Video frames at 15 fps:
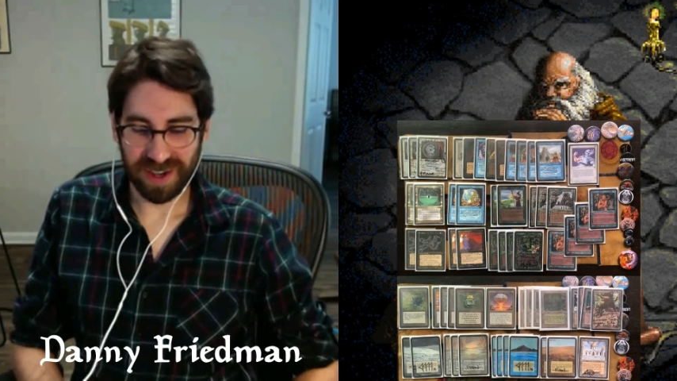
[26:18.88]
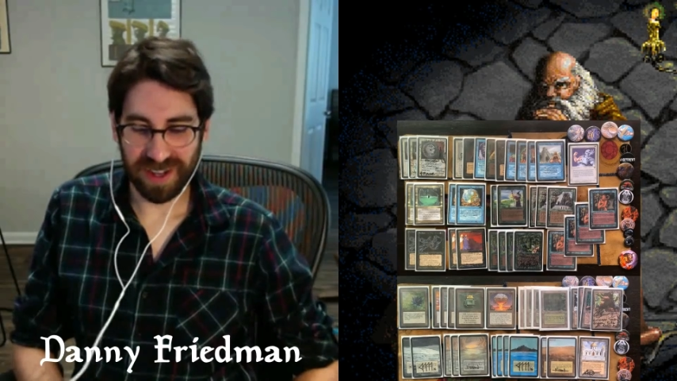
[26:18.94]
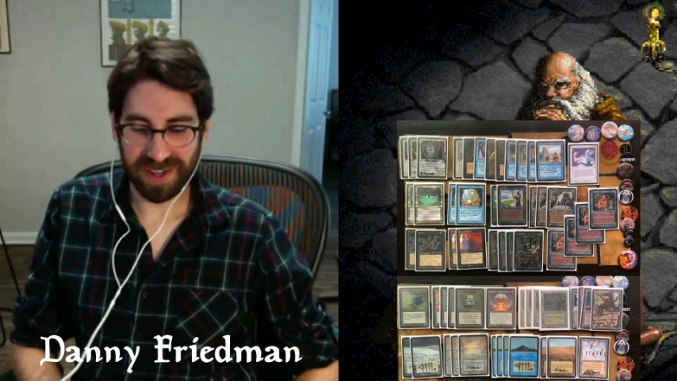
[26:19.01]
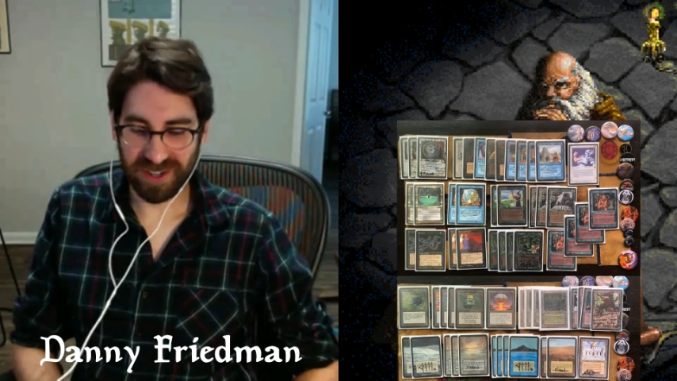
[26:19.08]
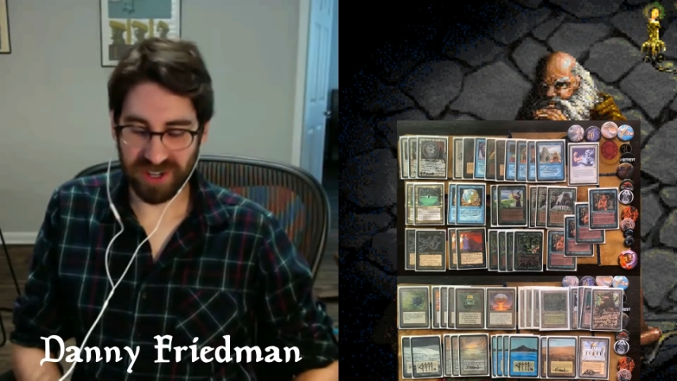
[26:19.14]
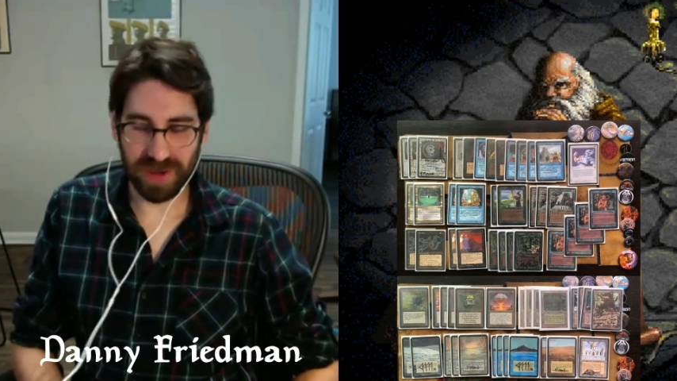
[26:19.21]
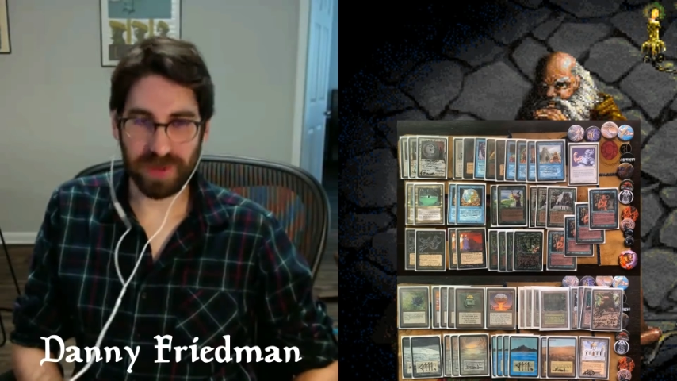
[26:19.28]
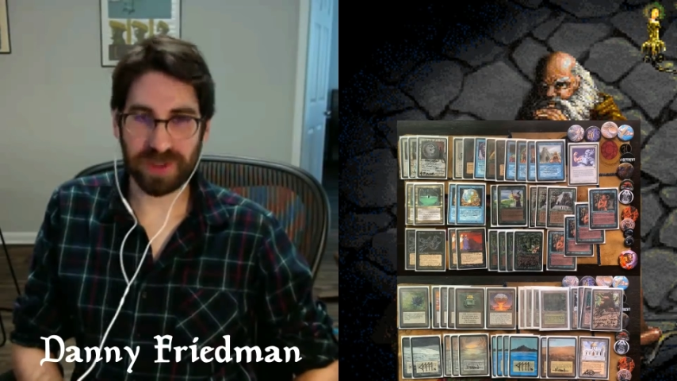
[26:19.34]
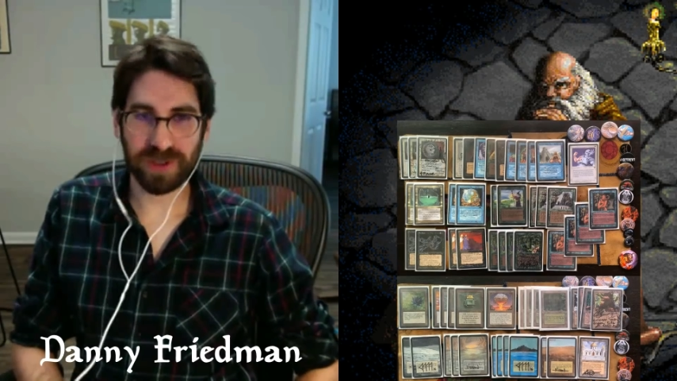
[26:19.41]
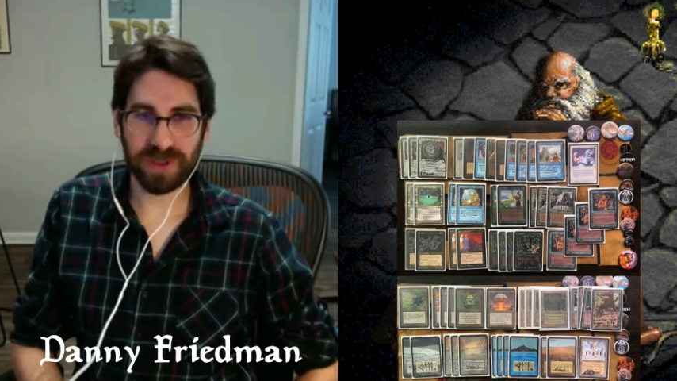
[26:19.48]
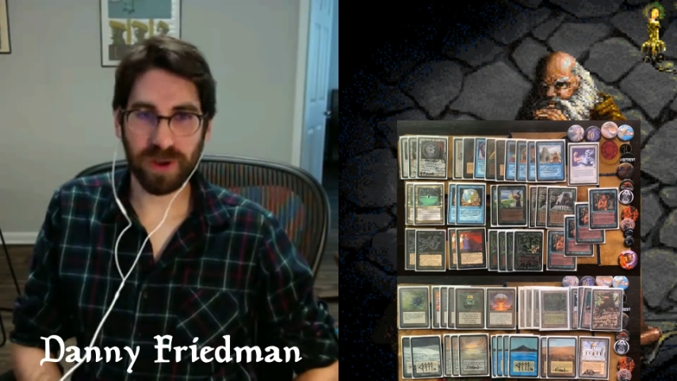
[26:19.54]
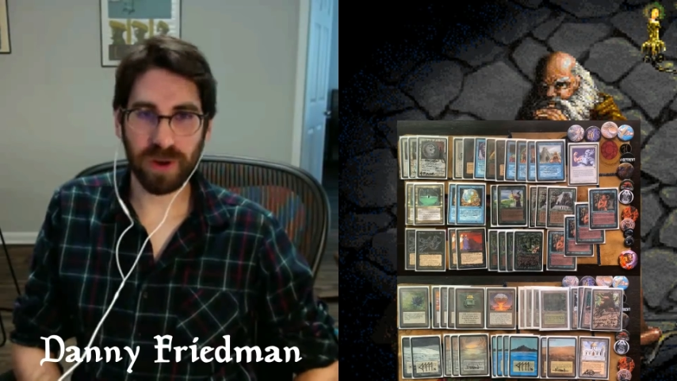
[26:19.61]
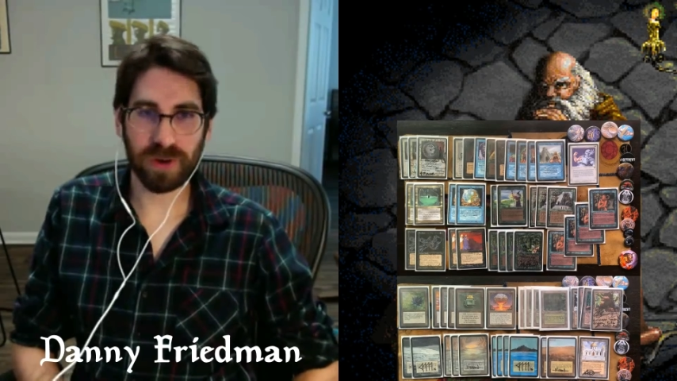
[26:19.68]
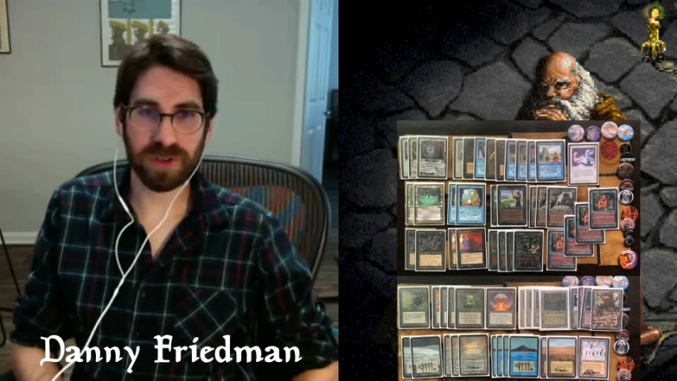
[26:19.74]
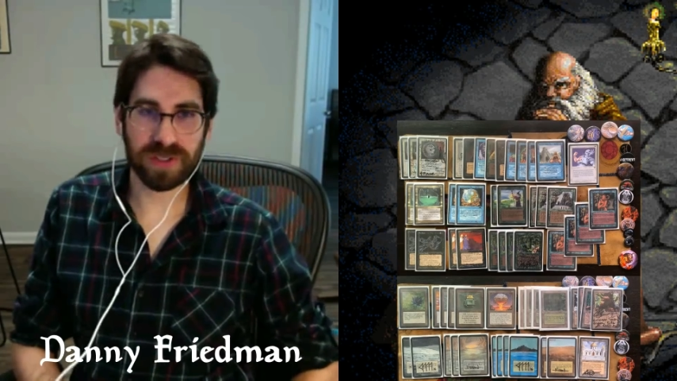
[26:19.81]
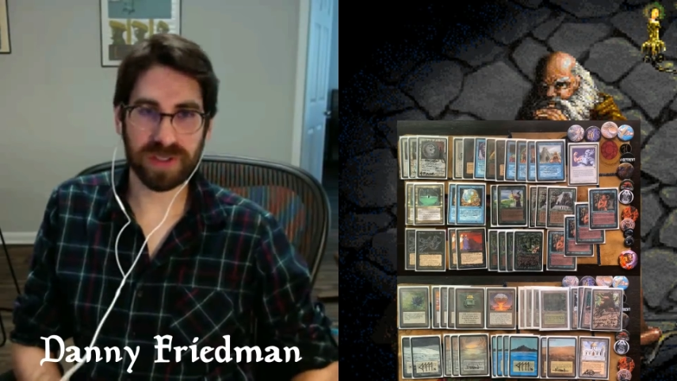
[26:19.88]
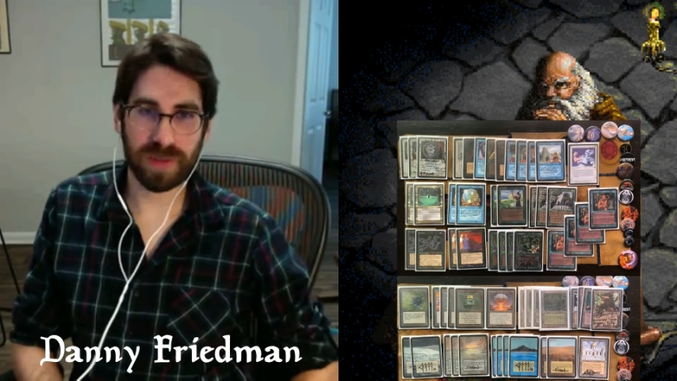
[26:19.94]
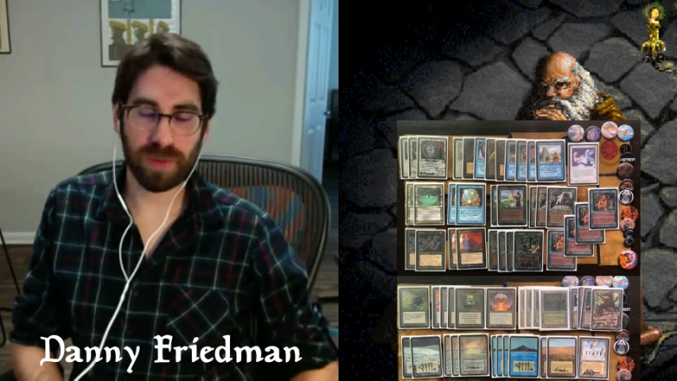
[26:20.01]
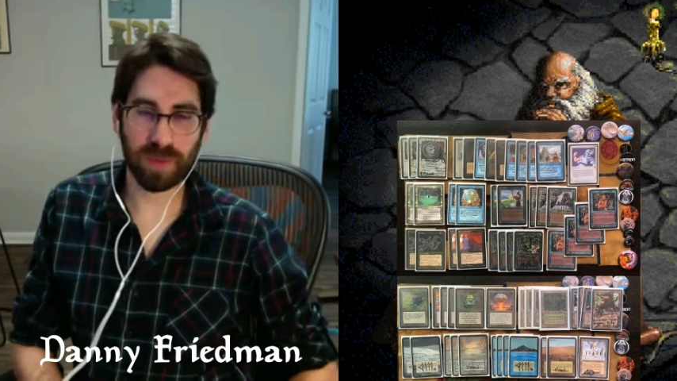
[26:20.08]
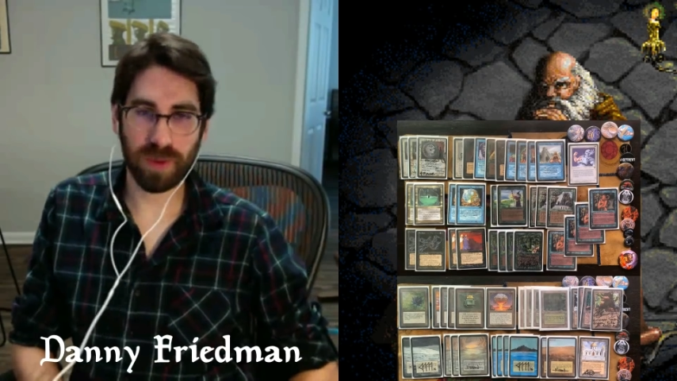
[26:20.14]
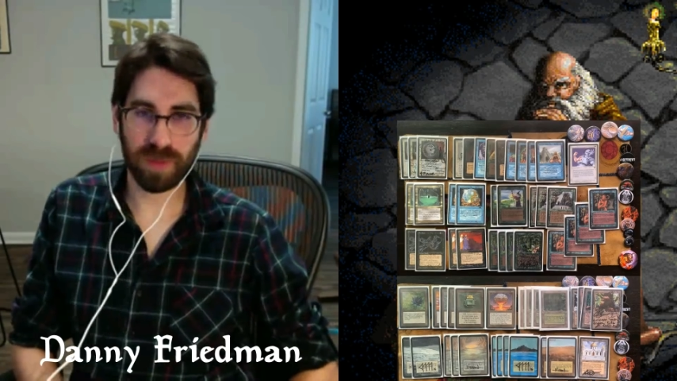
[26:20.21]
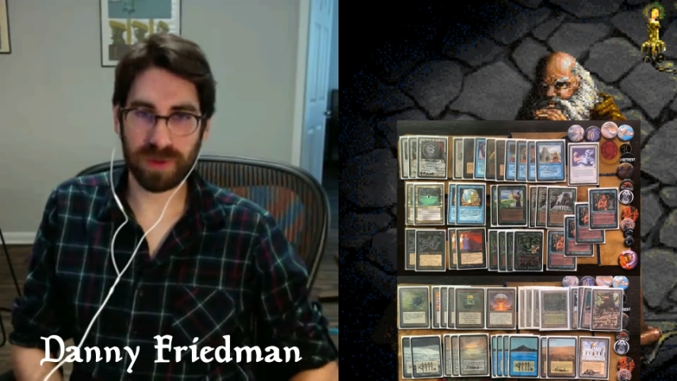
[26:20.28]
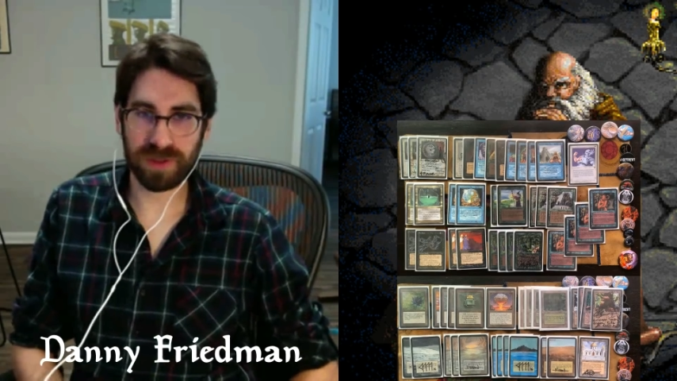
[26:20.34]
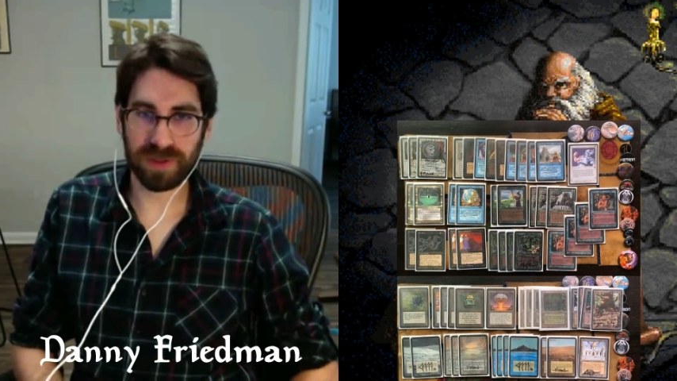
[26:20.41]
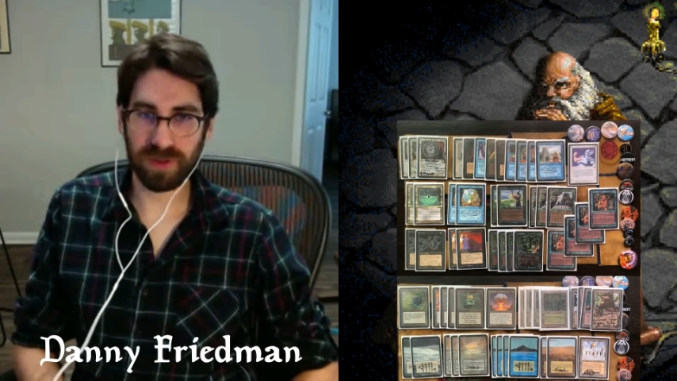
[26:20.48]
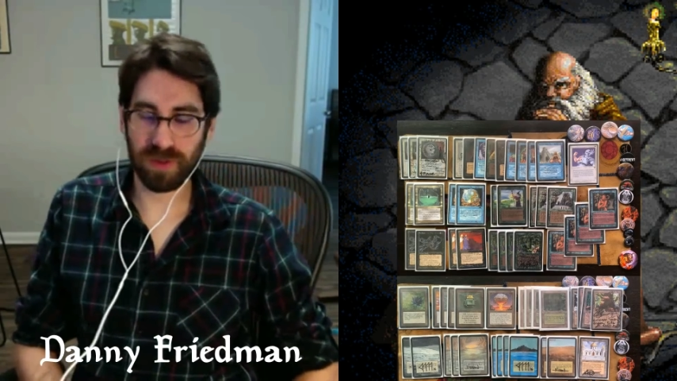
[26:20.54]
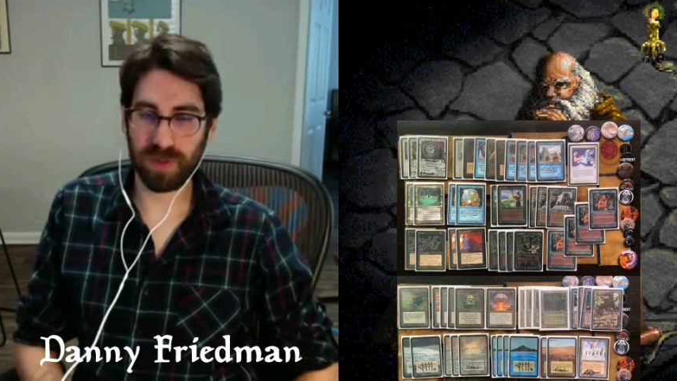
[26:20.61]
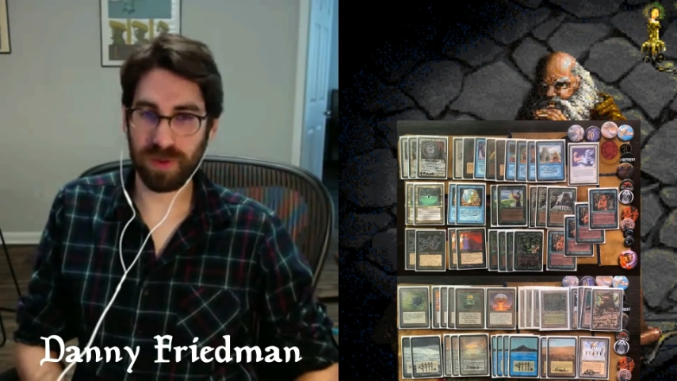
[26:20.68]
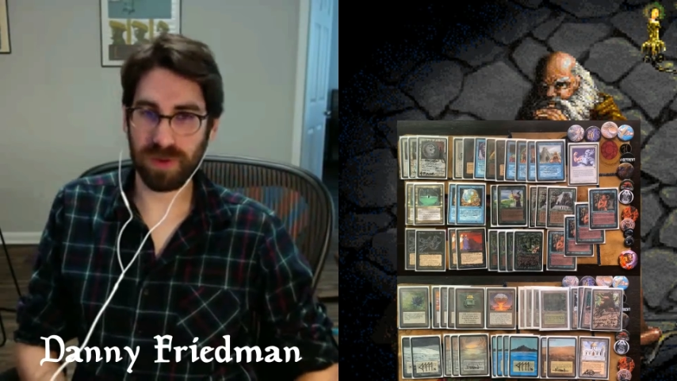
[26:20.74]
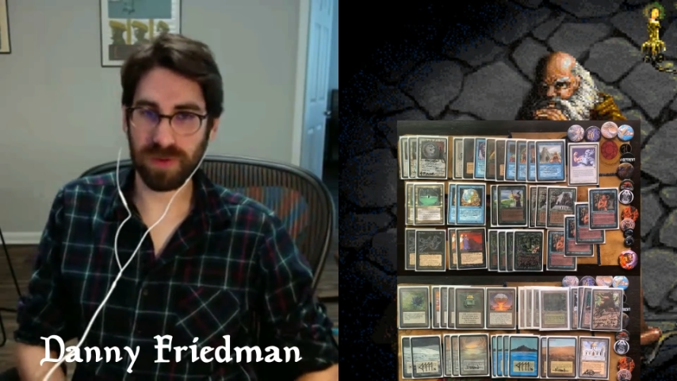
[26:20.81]
enchantments are the hardest type of permanents to
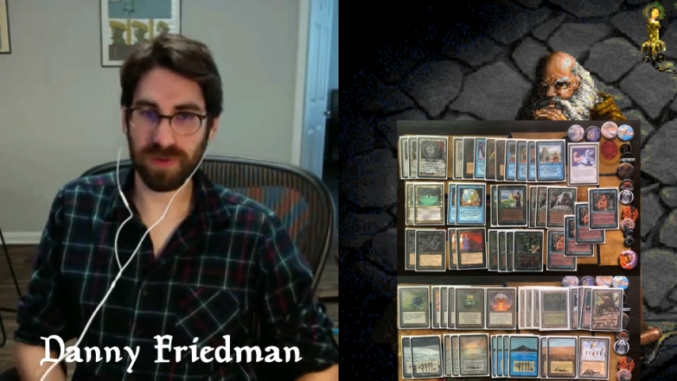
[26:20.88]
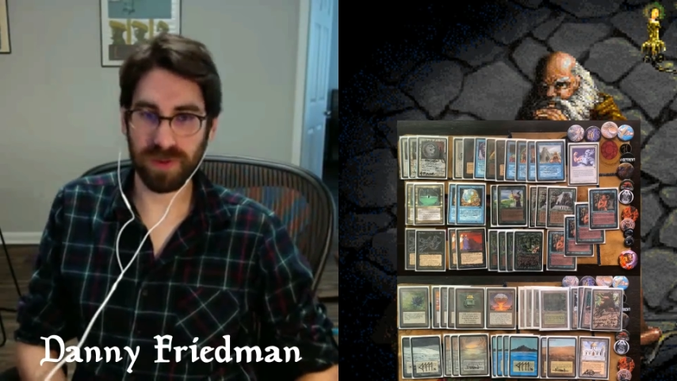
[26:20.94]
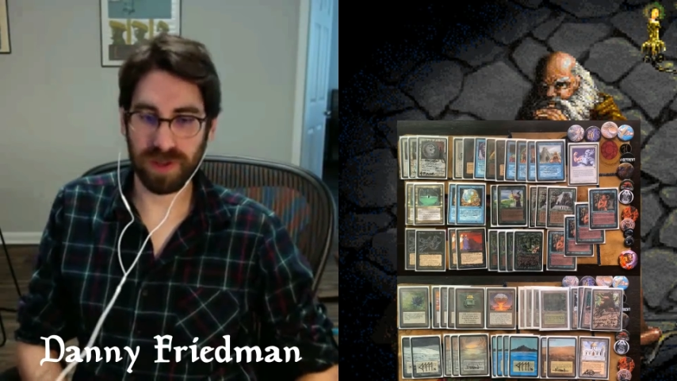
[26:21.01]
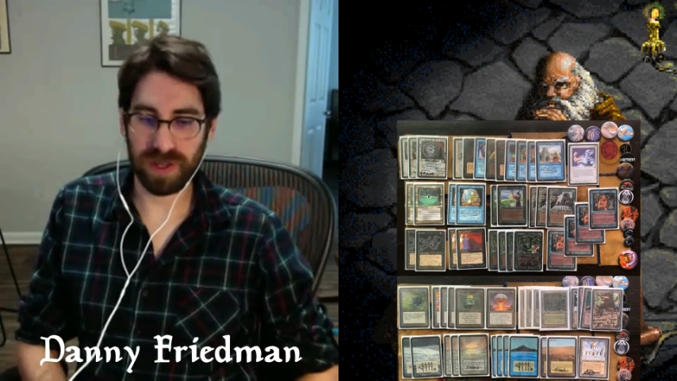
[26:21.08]
remove.